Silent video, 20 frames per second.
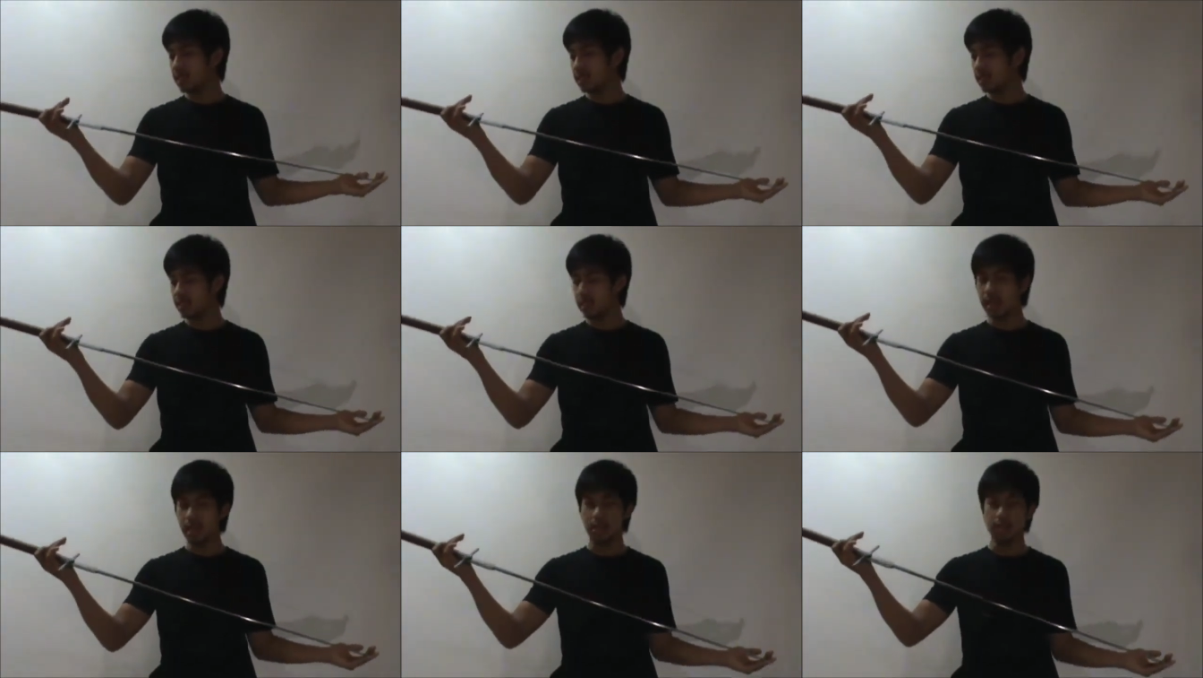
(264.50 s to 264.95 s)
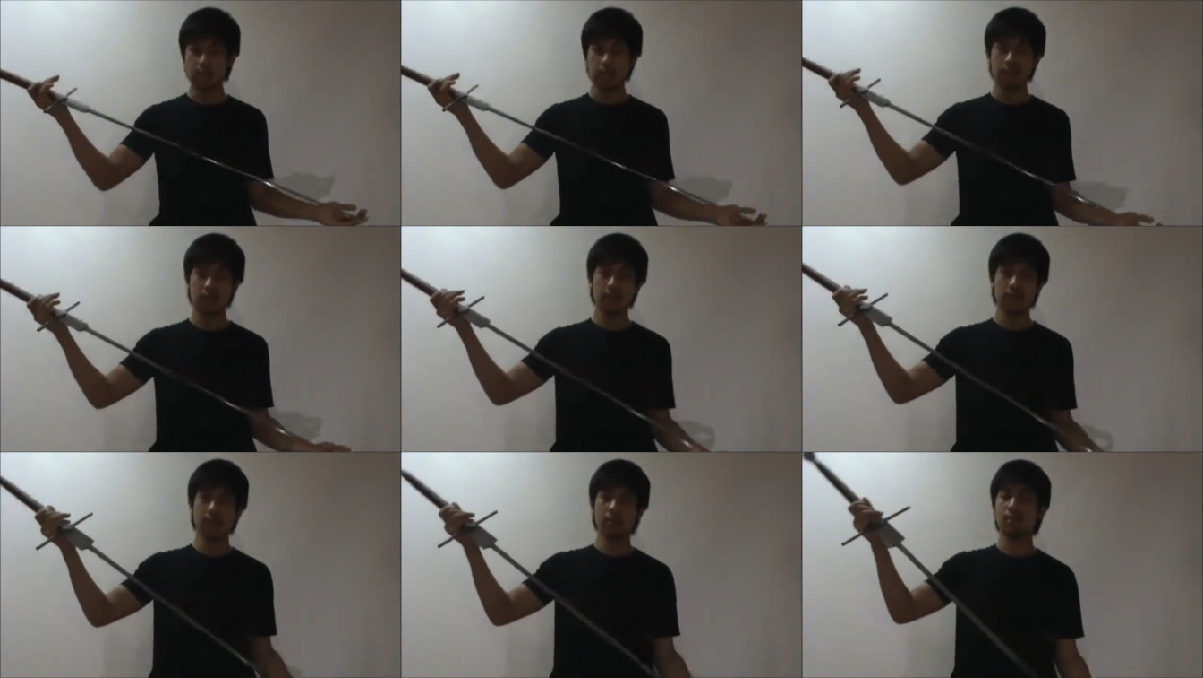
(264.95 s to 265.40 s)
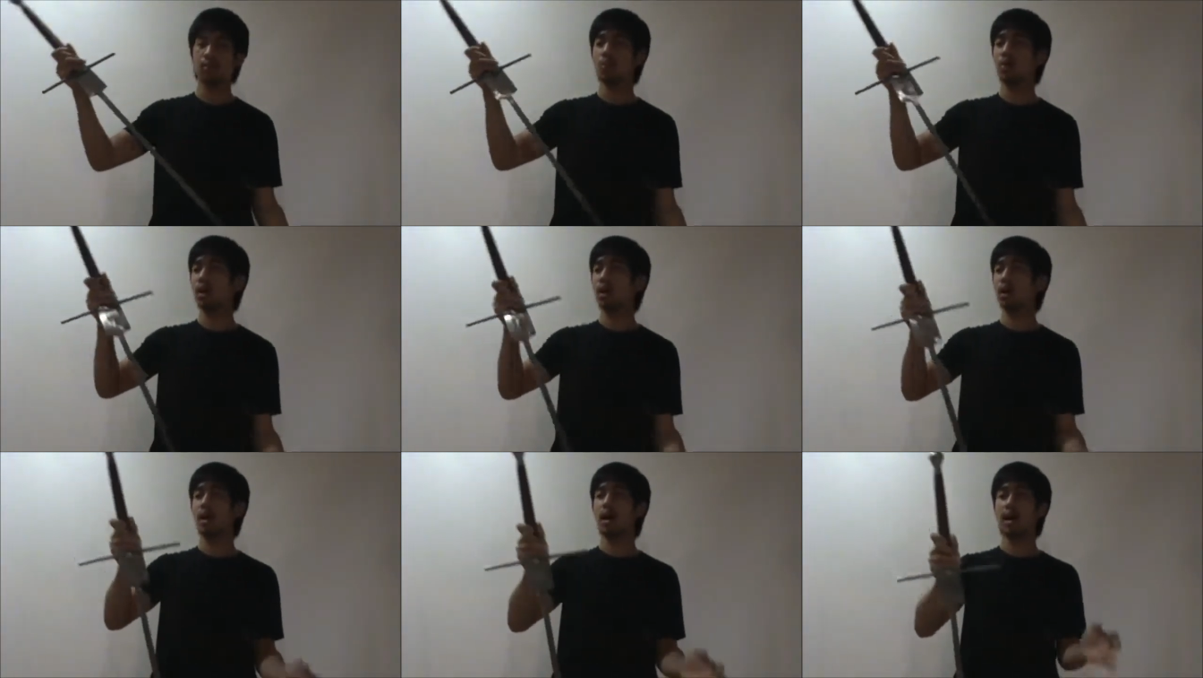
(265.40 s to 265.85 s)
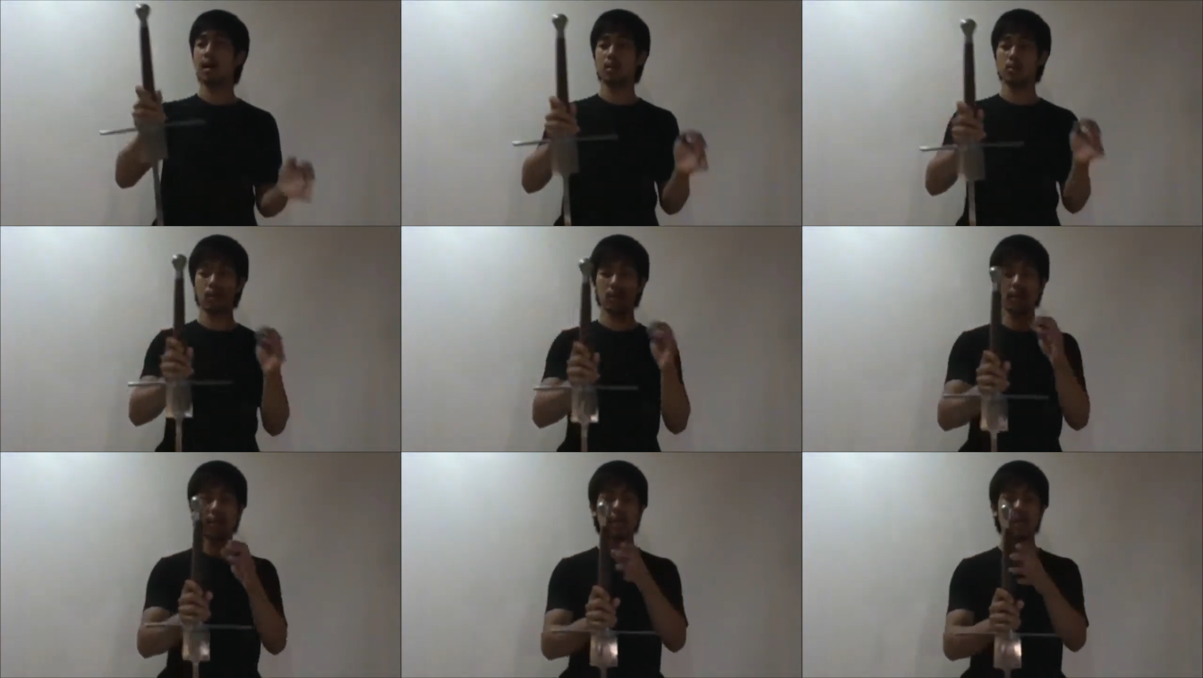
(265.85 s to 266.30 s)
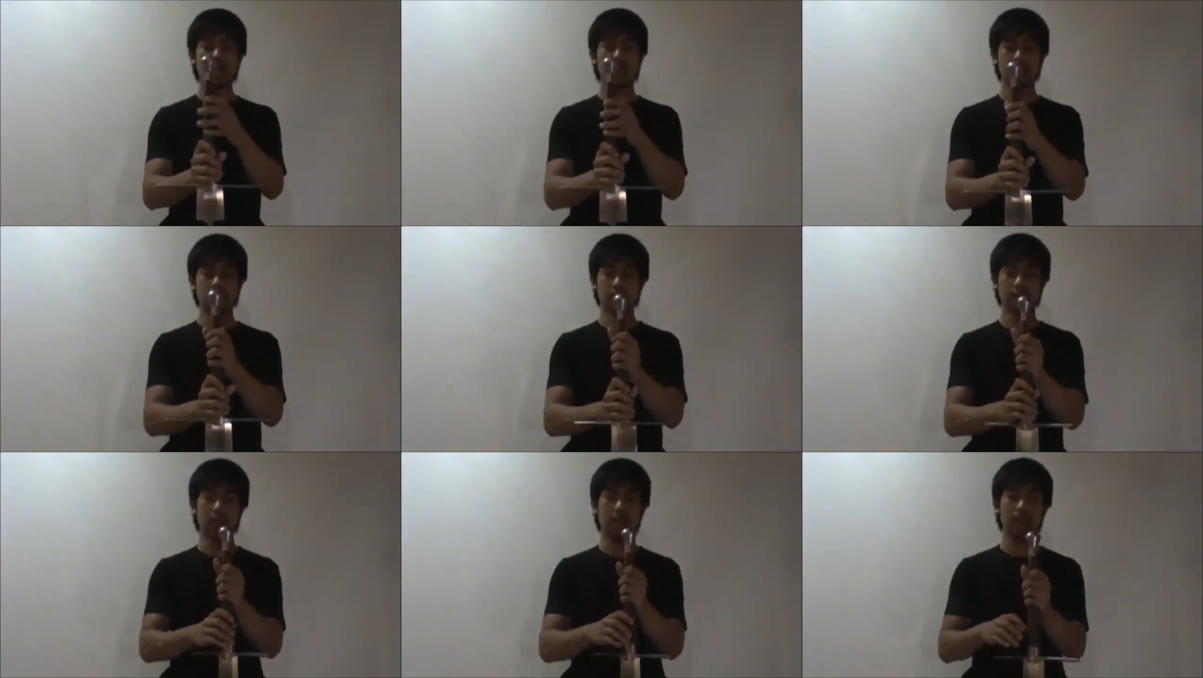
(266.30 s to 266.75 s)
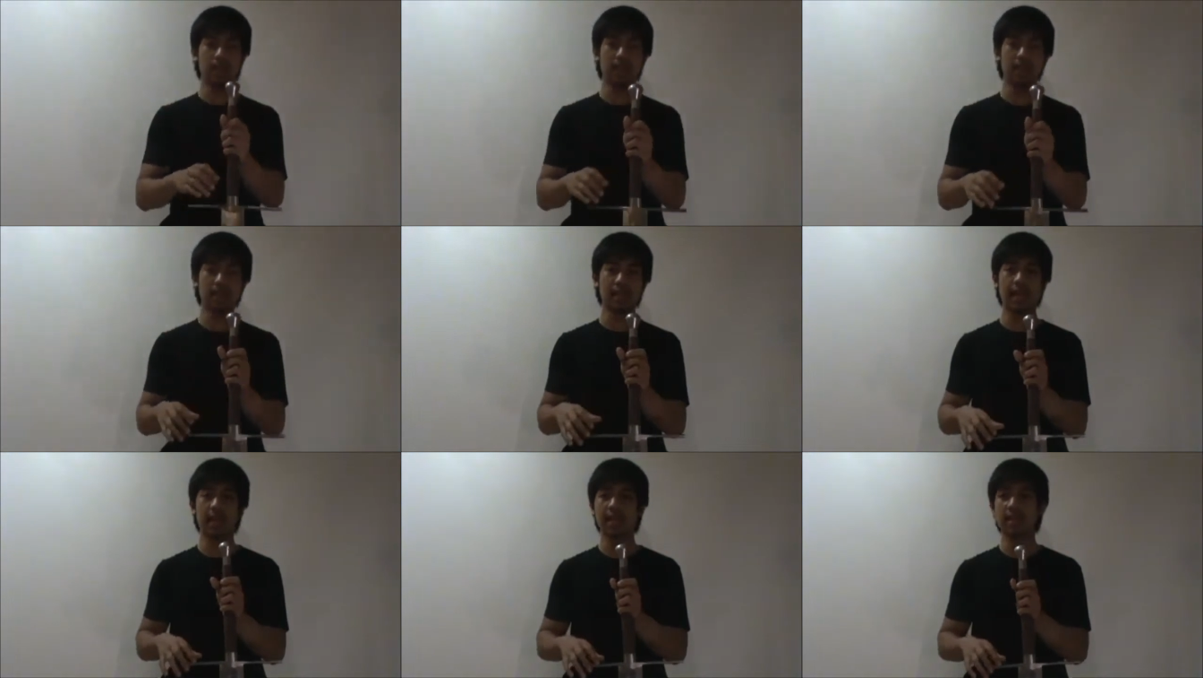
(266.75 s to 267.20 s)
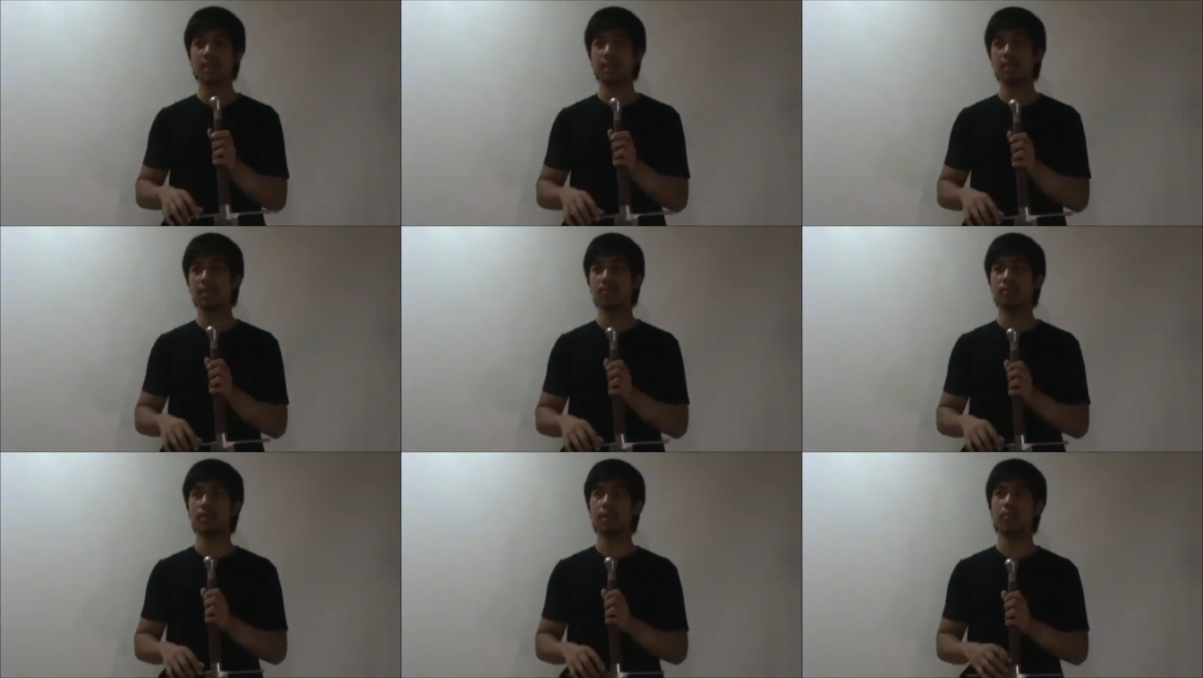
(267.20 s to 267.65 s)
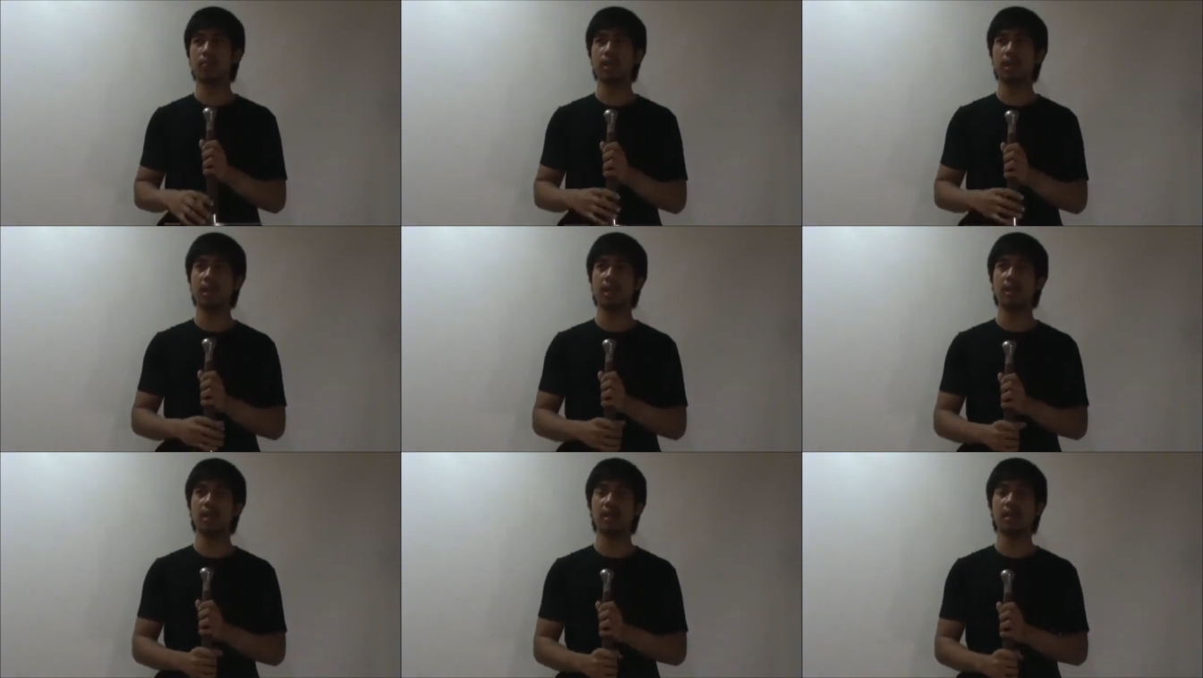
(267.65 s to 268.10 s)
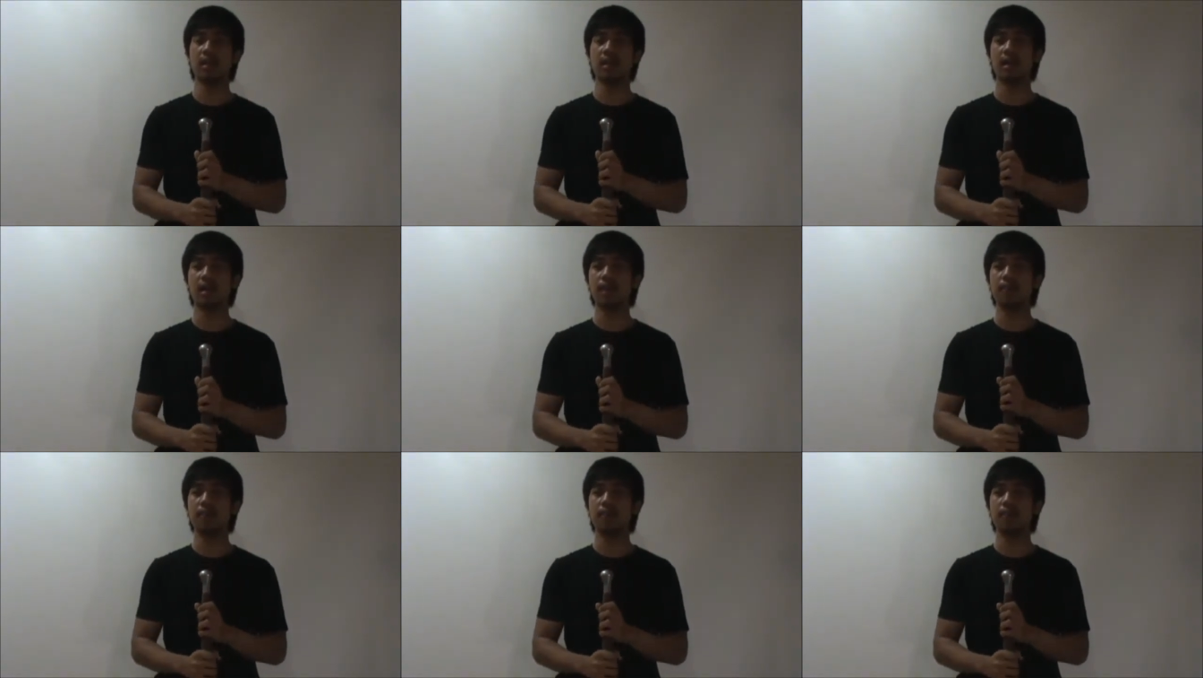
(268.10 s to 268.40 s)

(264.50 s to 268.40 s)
itself, where Hanwei got it from, is actually from a